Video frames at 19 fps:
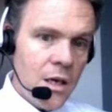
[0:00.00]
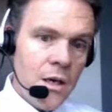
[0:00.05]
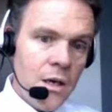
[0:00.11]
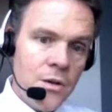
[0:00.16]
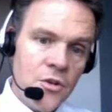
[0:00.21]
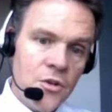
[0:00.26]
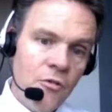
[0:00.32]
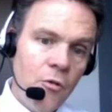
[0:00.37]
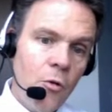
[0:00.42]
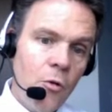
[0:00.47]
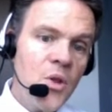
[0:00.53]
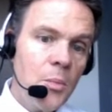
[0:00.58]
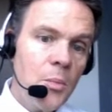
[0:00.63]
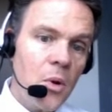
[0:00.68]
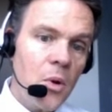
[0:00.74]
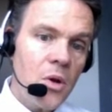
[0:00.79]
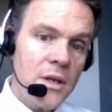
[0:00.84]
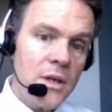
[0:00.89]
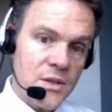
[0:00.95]
The fourth
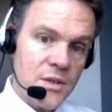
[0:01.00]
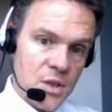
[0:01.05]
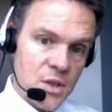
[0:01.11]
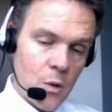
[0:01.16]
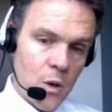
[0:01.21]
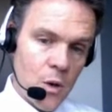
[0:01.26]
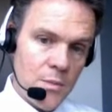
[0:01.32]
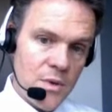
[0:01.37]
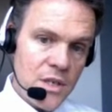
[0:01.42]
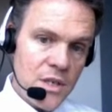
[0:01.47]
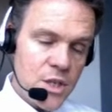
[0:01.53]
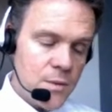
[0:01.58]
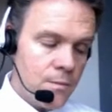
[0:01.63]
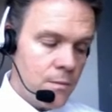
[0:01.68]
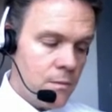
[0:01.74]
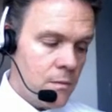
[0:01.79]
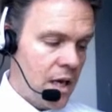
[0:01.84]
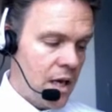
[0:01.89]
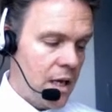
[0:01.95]
bullet is equipment
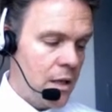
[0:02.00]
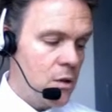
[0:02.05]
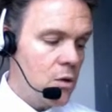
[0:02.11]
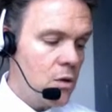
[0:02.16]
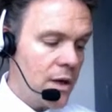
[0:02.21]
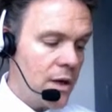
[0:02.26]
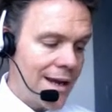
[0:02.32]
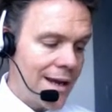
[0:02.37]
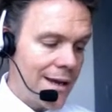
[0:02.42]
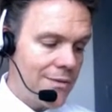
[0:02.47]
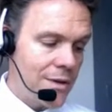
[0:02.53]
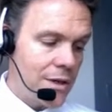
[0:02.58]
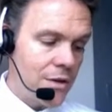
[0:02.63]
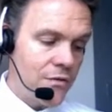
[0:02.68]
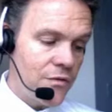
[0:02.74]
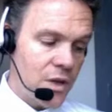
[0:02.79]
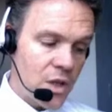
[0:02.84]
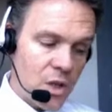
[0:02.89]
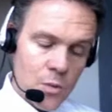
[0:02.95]
and looking at the
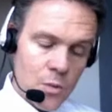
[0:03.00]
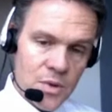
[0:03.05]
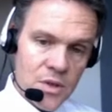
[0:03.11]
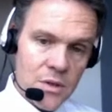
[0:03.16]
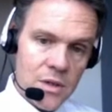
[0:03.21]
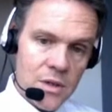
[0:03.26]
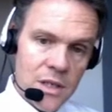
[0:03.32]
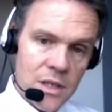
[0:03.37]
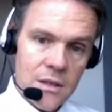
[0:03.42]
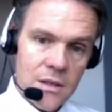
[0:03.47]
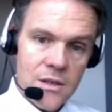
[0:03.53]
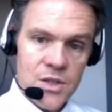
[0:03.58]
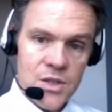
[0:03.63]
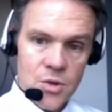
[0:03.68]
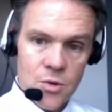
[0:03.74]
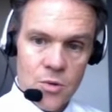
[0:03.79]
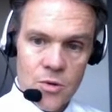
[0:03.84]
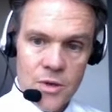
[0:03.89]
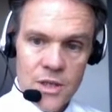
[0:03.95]
availability,
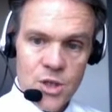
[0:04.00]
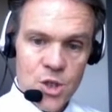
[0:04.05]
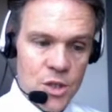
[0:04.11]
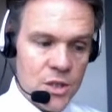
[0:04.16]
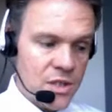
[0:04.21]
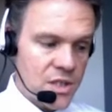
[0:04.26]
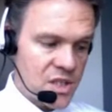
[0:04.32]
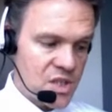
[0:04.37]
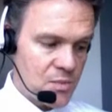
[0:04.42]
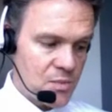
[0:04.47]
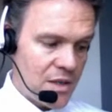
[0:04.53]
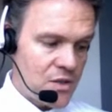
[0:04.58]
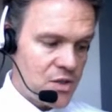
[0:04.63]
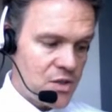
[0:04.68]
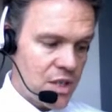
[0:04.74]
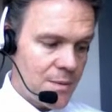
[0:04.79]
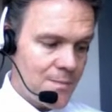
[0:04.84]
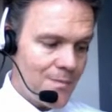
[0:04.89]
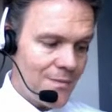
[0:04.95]
storage, and
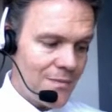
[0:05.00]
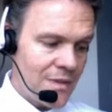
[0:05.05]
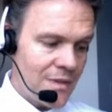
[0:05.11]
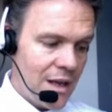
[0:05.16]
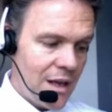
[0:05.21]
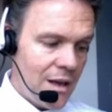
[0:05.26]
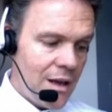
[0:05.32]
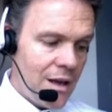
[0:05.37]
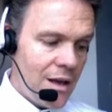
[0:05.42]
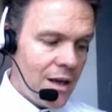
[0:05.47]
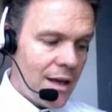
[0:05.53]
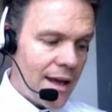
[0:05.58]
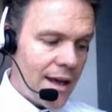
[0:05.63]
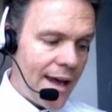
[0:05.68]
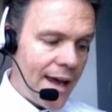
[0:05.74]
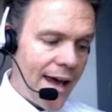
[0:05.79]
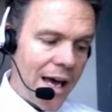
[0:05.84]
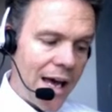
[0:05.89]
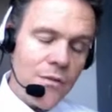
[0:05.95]
dispensing.
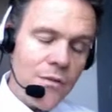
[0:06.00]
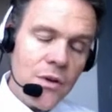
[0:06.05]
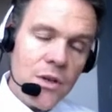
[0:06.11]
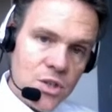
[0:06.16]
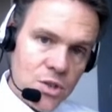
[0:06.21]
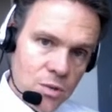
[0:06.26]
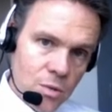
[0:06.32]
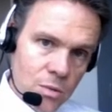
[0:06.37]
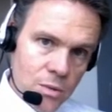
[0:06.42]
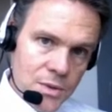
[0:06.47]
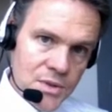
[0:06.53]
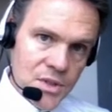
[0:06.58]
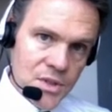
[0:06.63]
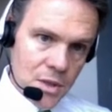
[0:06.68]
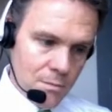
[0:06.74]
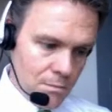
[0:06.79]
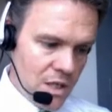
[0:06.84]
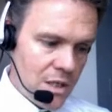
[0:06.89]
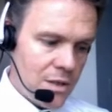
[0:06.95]
Having tools
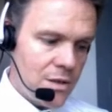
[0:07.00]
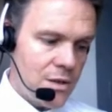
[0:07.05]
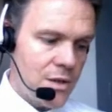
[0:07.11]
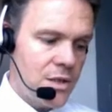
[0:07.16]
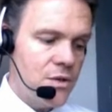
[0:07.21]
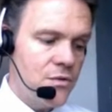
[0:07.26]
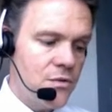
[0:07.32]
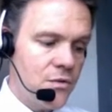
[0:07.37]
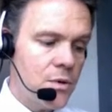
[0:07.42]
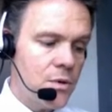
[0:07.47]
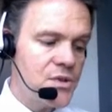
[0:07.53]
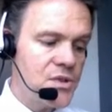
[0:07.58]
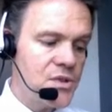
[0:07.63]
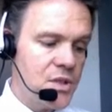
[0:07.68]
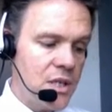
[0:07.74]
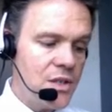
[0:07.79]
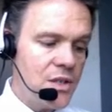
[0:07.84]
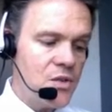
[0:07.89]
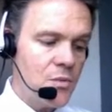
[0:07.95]
that meet the diverse
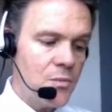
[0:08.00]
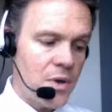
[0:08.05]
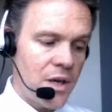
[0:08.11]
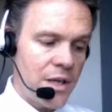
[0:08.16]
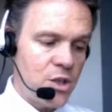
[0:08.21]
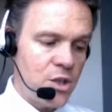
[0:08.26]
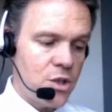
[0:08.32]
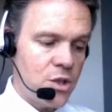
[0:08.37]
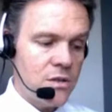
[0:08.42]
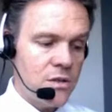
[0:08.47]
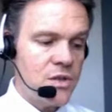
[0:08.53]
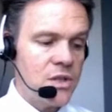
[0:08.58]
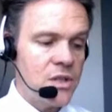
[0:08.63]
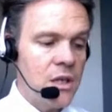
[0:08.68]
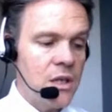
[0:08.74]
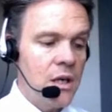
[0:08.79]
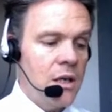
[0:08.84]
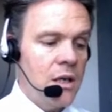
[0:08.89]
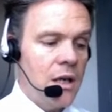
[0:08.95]
needs of patients
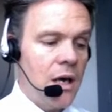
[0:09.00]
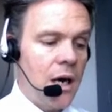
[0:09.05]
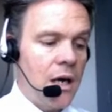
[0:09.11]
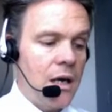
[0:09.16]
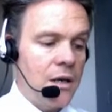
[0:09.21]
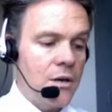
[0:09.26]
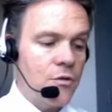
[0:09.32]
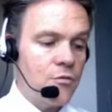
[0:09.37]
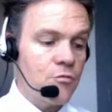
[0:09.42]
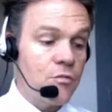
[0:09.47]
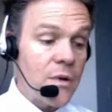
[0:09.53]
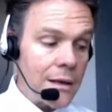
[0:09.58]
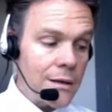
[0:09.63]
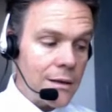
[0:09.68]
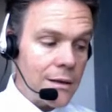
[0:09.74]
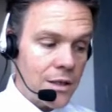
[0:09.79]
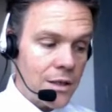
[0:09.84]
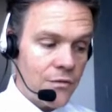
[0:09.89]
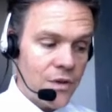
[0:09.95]

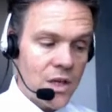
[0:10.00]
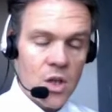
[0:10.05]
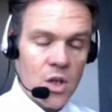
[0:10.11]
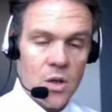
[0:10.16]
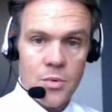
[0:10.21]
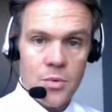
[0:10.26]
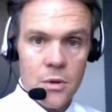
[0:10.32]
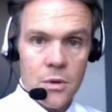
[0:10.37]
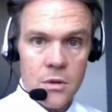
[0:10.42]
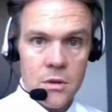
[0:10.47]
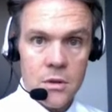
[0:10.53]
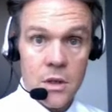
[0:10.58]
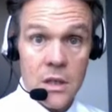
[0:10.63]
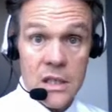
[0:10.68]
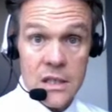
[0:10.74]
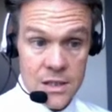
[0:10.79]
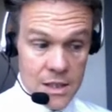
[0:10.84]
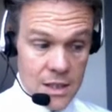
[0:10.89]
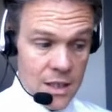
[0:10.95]
readily available
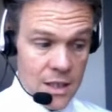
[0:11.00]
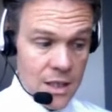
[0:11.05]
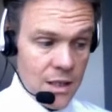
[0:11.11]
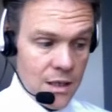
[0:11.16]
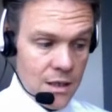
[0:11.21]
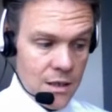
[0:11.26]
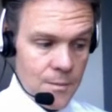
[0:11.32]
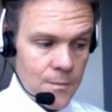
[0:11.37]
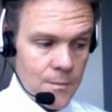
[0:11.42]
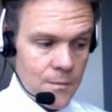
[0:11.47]
is key,